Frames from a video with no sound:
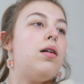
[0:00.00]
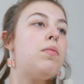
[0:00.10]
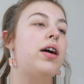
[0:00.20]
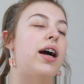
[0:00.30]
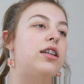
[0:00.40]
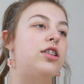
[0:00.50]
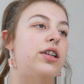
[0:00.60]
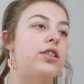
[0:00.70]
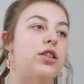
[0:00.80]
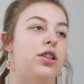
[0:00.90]
might
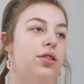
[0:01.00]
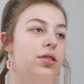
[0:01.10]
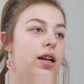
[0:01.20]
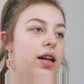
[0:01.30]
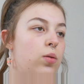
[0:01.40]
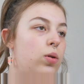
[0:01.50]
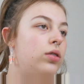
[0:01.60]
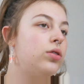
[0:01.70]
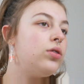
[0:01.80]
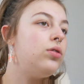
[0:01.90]
actually just use clean
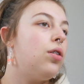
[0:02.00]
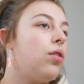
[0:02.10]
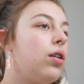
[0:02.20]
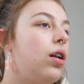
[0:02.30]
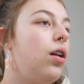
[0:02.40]
ones, I'm not gonna